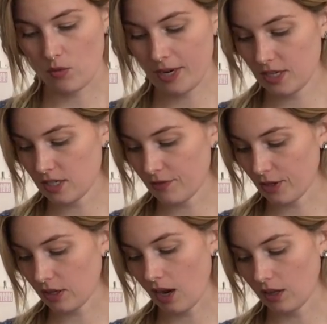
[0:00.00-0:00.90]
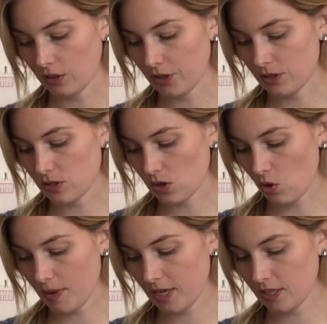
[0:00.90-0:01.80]
many different colors,
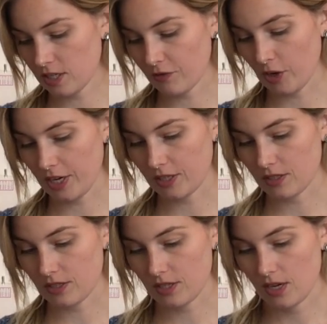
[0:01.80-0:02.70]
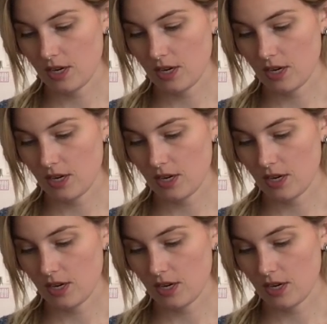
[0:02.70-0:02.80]
so many different,